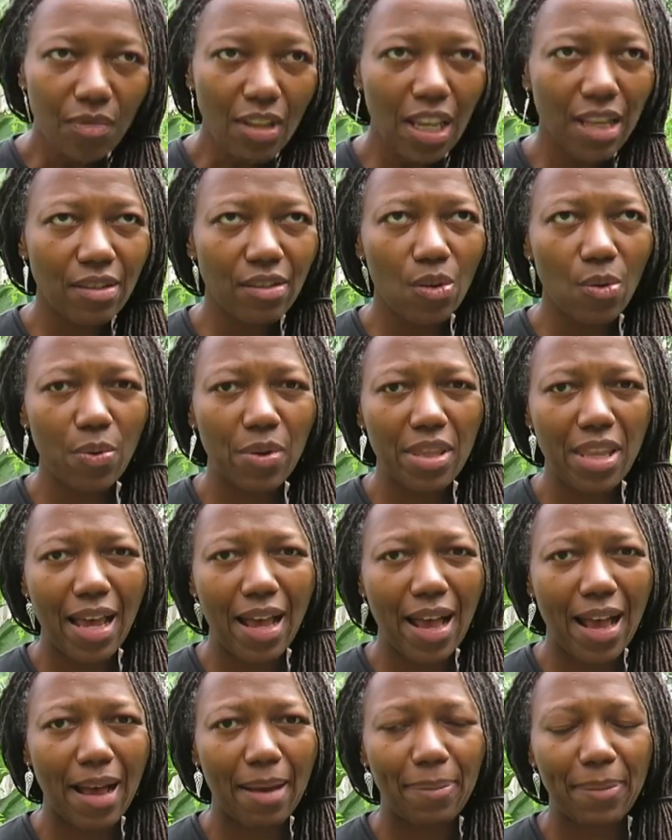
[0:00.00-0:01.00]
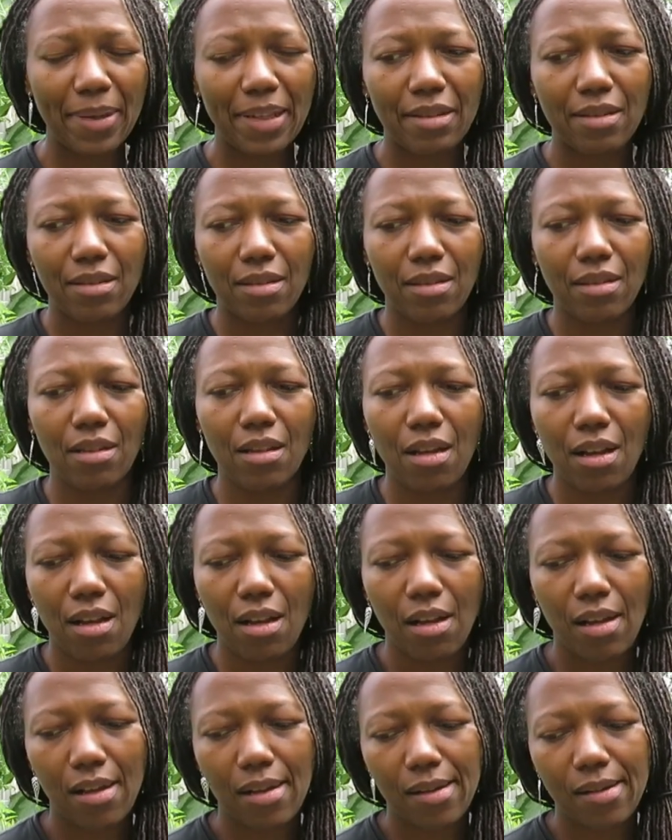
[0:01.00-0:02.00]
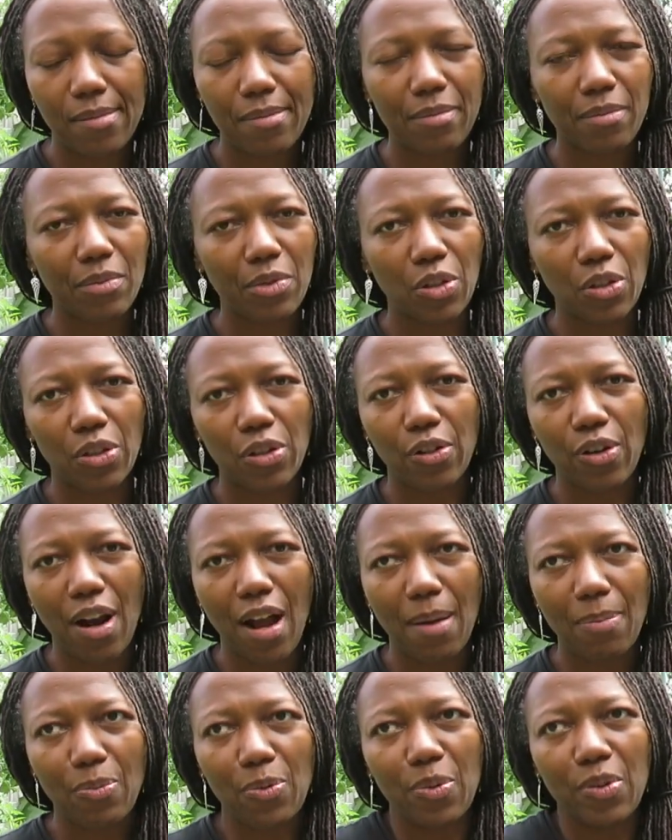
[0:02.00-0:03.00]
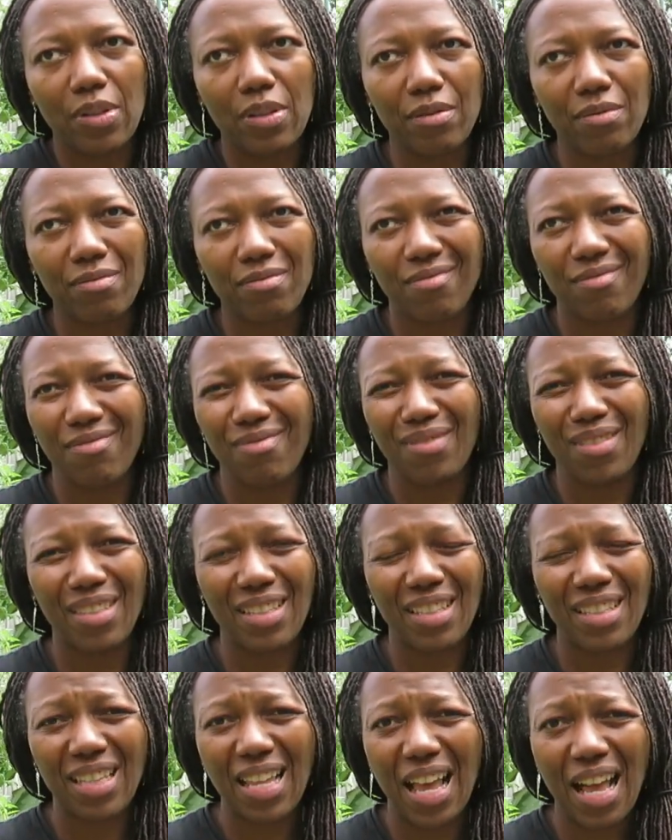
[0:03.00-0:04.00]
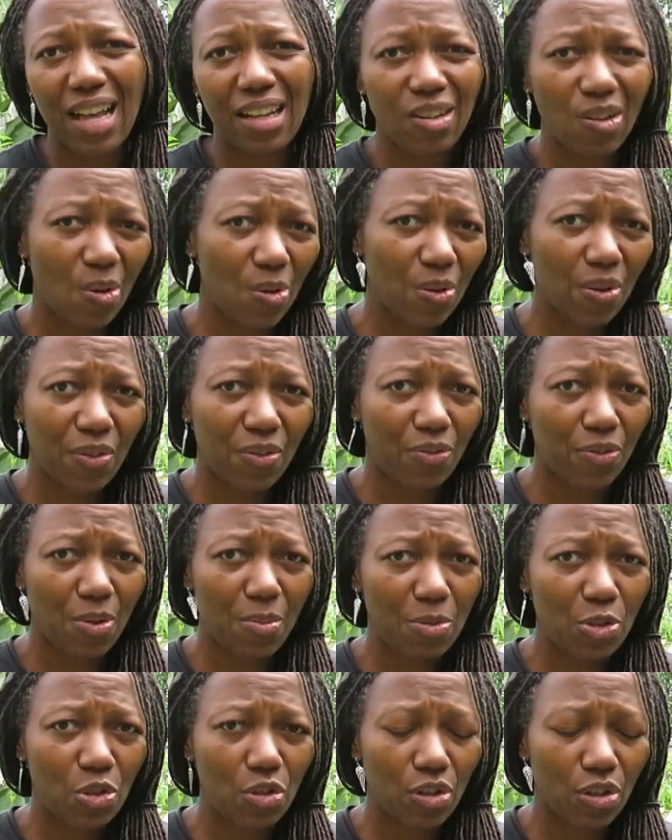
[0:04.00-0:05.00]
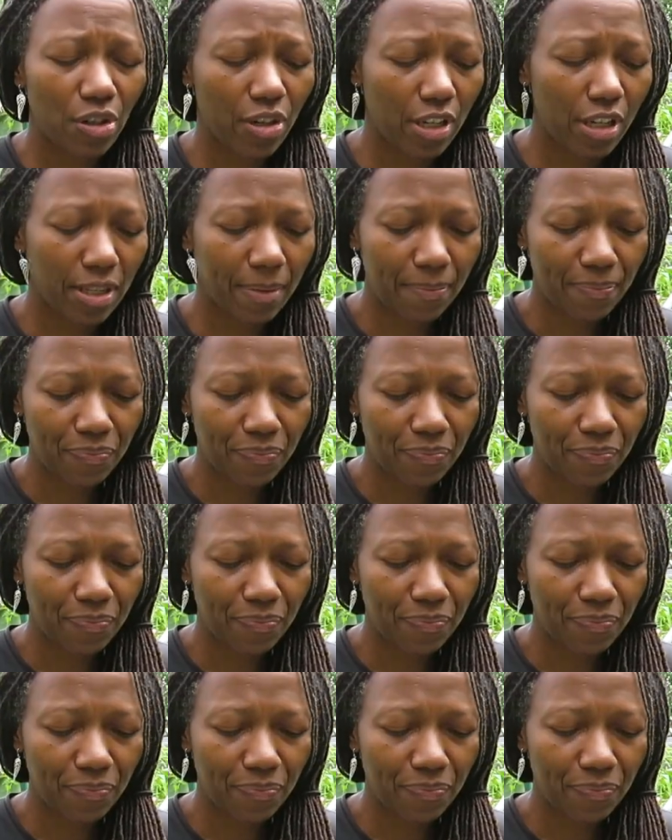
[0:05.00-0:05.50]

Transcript: And so when that happens, your crop will not go to full maturity.